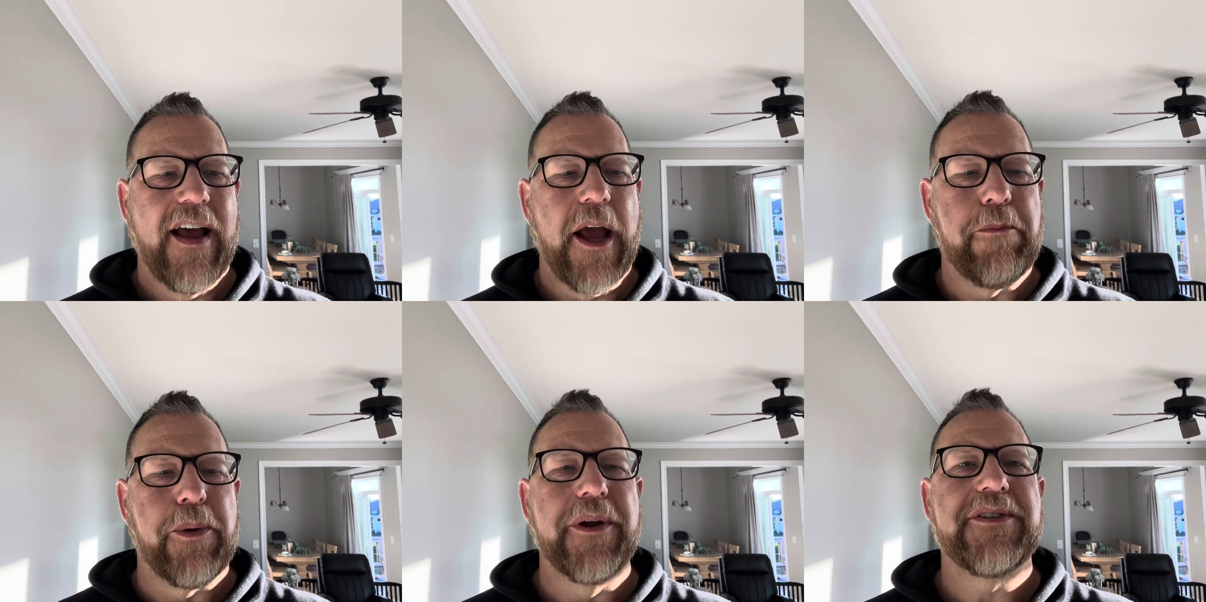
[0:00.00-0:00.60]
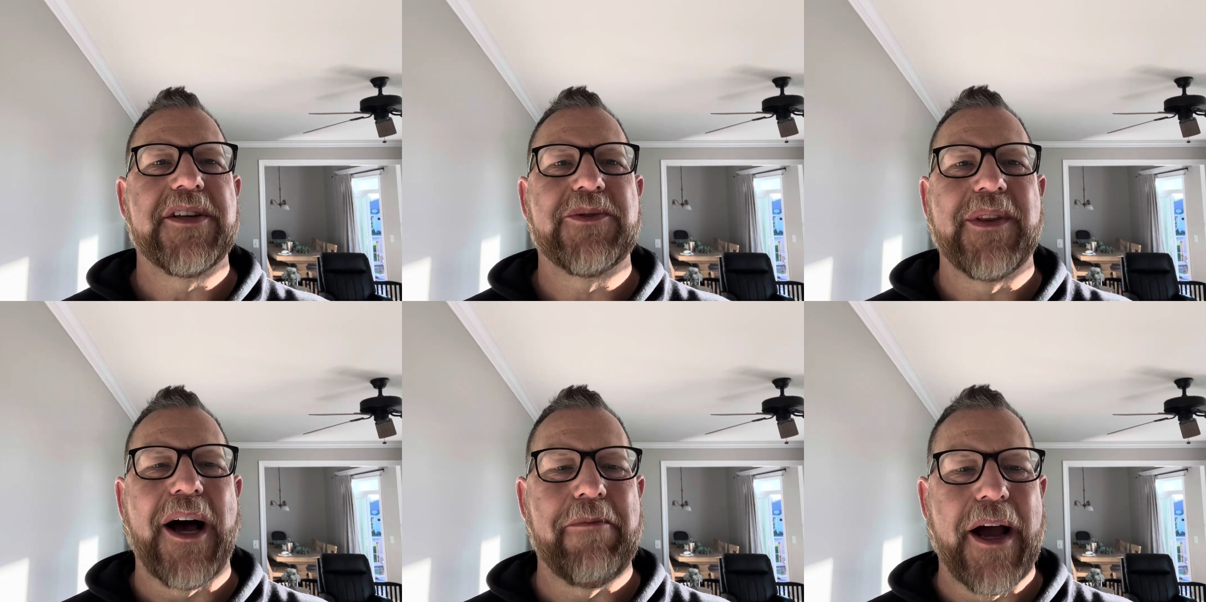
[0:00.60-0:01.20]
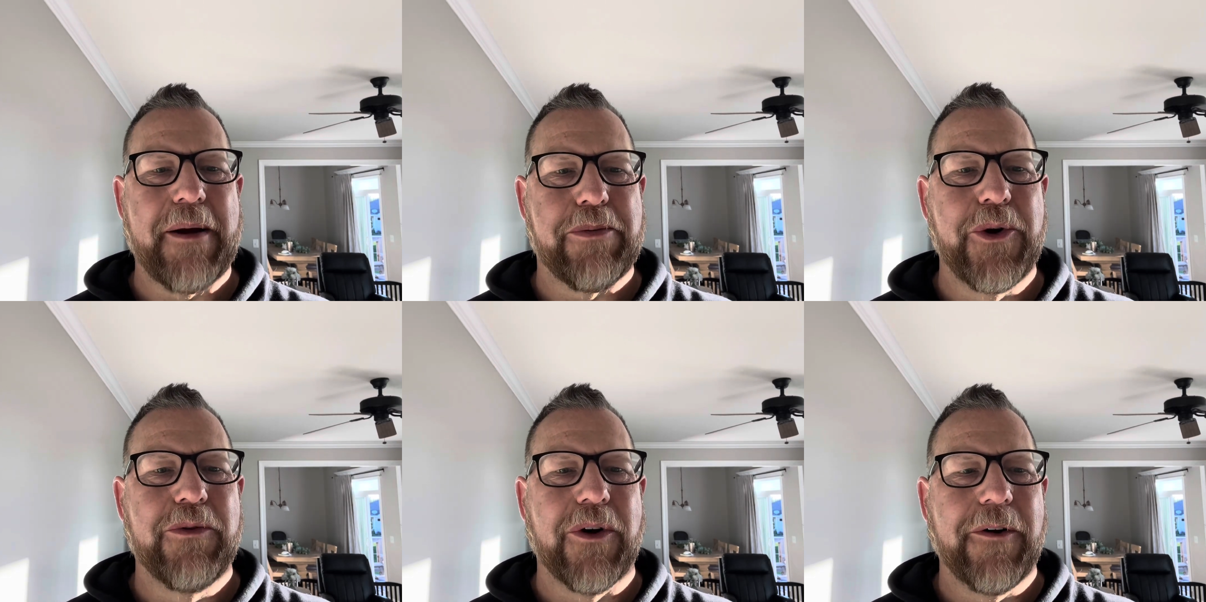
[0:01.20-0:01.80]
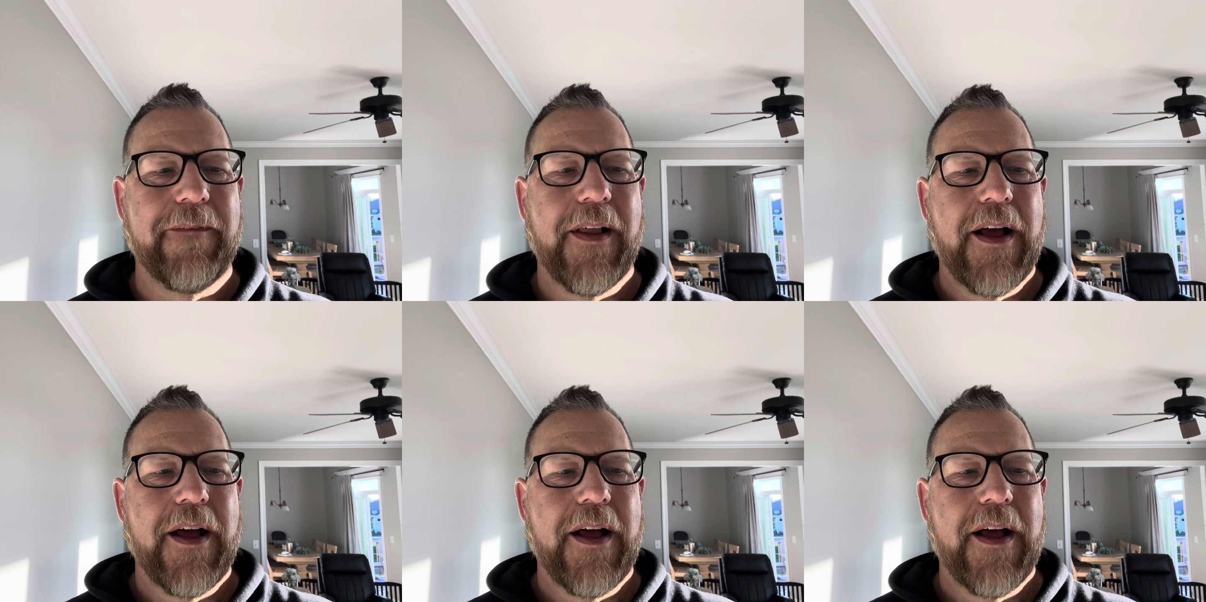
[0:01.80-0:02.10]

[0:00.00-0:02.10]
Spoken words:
and princes without my approval.